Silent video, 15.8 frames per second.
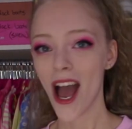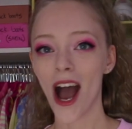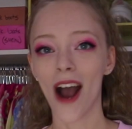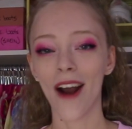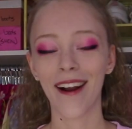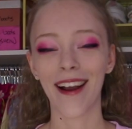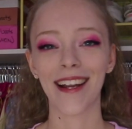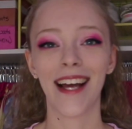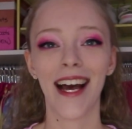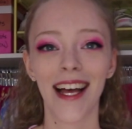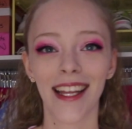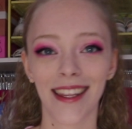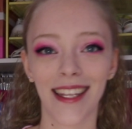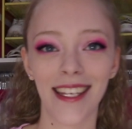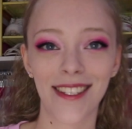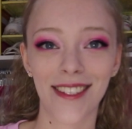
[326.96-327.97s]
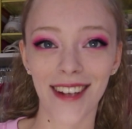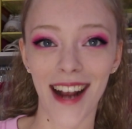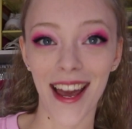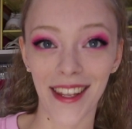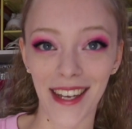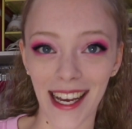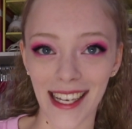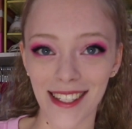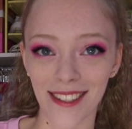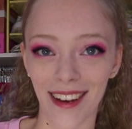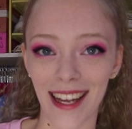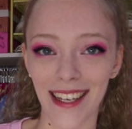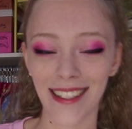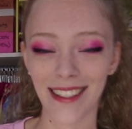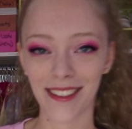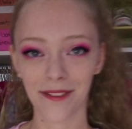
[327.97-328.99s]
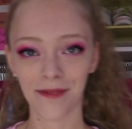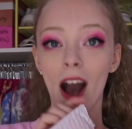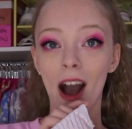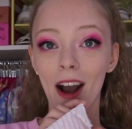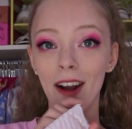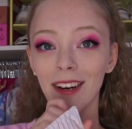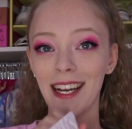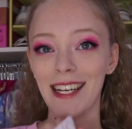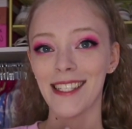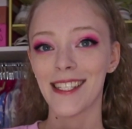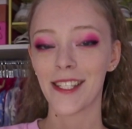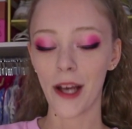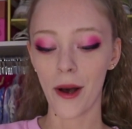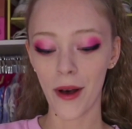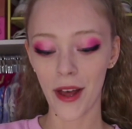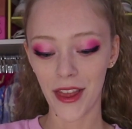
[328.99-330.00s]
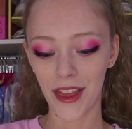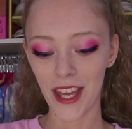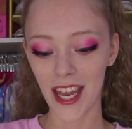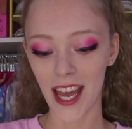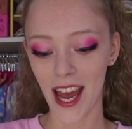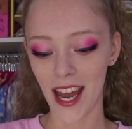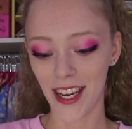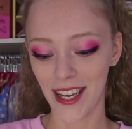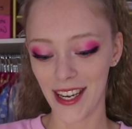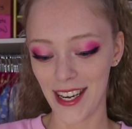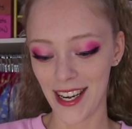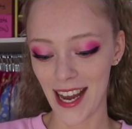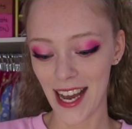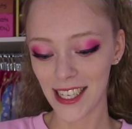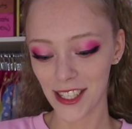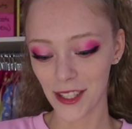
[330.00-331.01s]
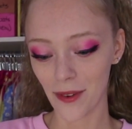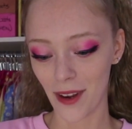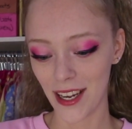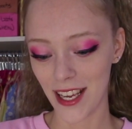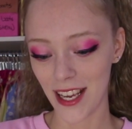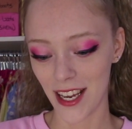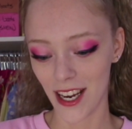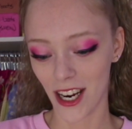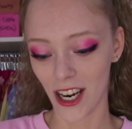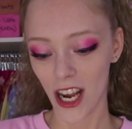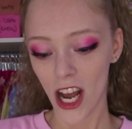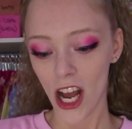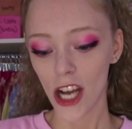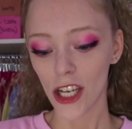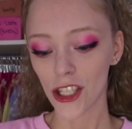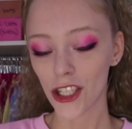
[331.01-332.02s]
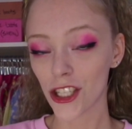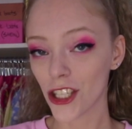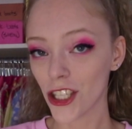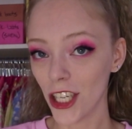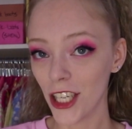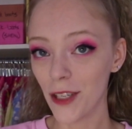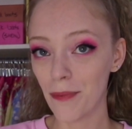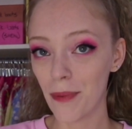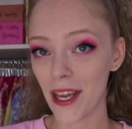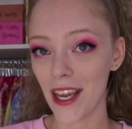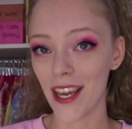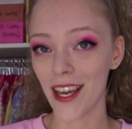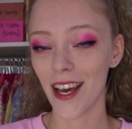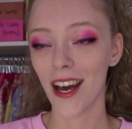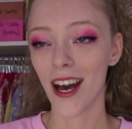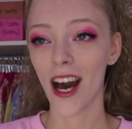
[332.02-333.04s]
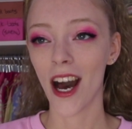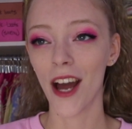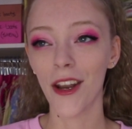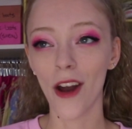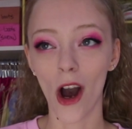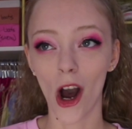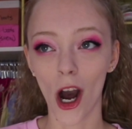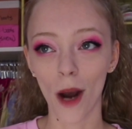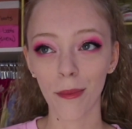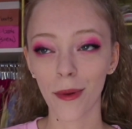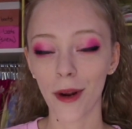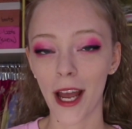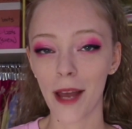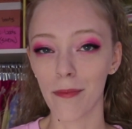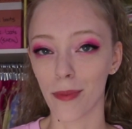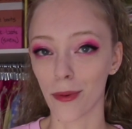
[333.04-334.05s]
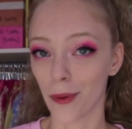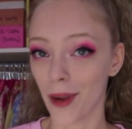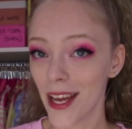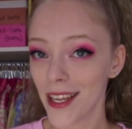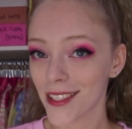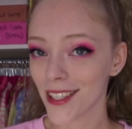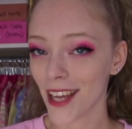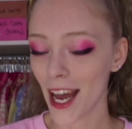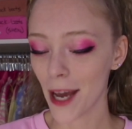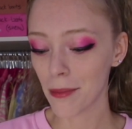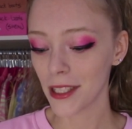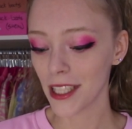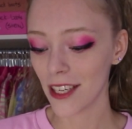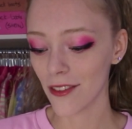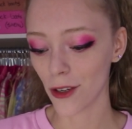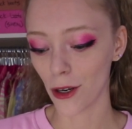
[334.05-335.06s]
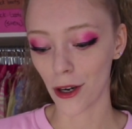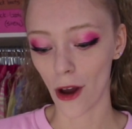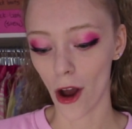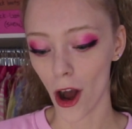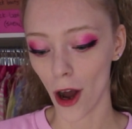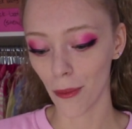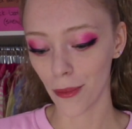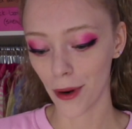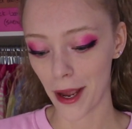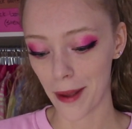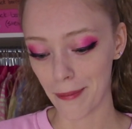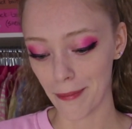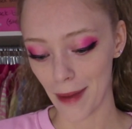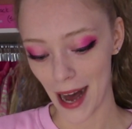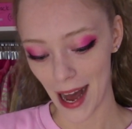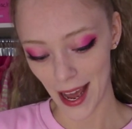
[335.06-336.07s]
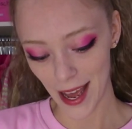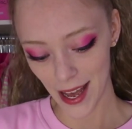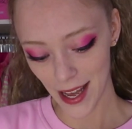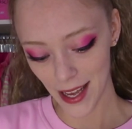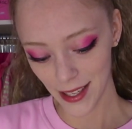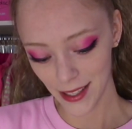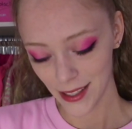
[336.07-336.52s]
All right, let's try the next one. All right, so the next one here should be an ombre Brit, I believe, or an ombre MIYA.